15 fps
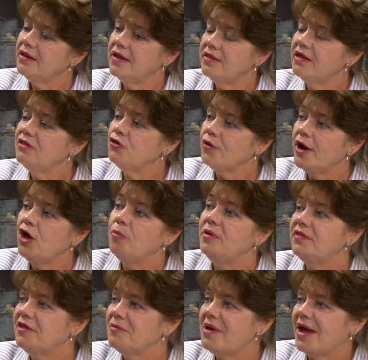and then you're
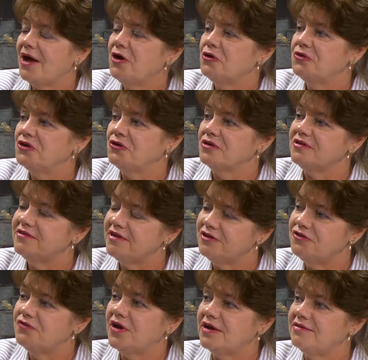helping them out, you're
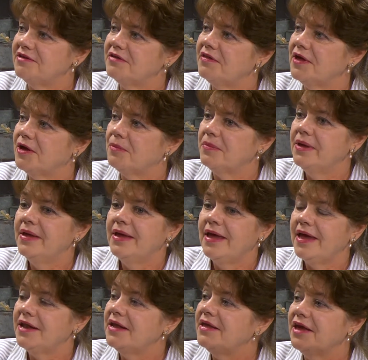incentivizing them,
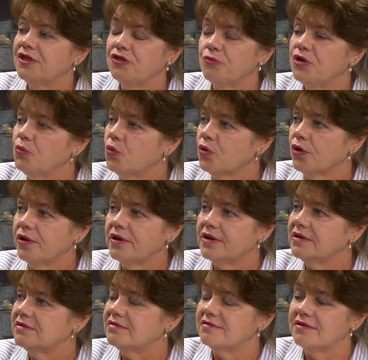and again, the reward
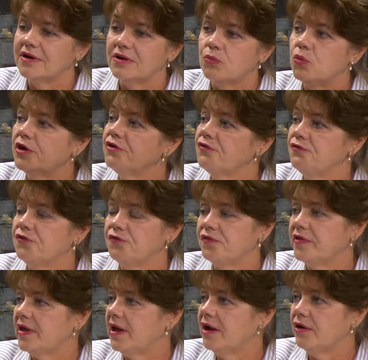is wonderful
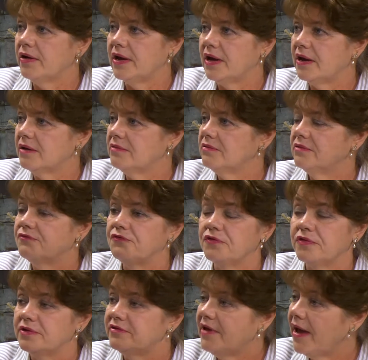for the area,
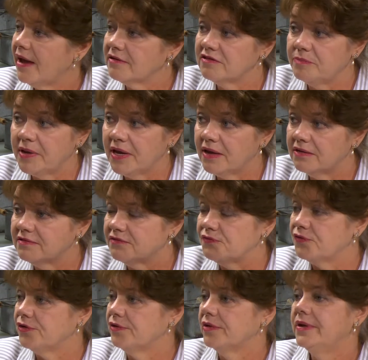for the tax base,
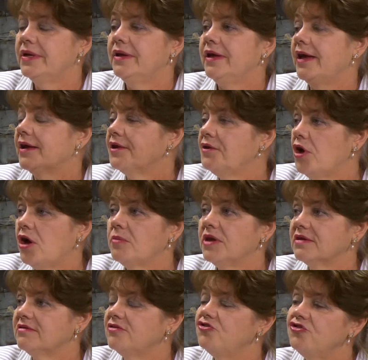for
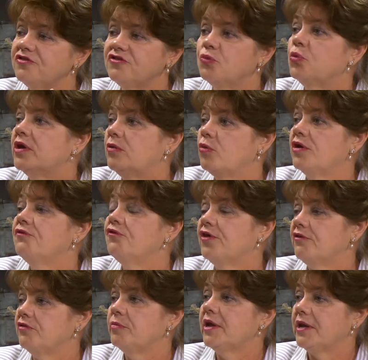economics. It's just a win-win
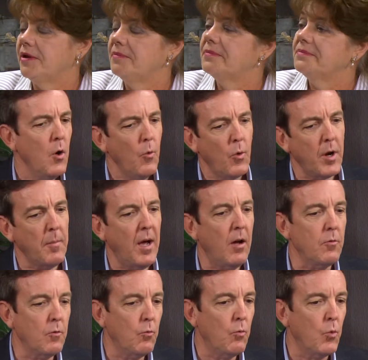for everybody. What
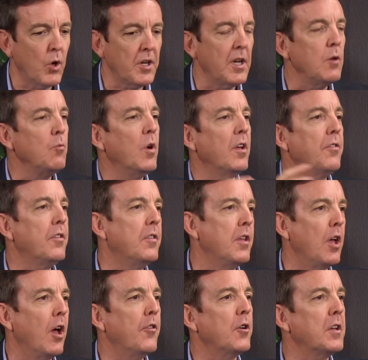about working with
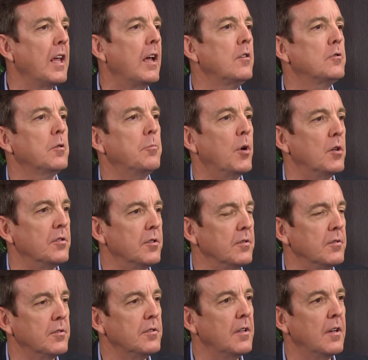the other council
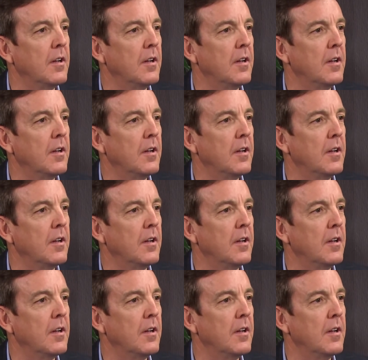persons?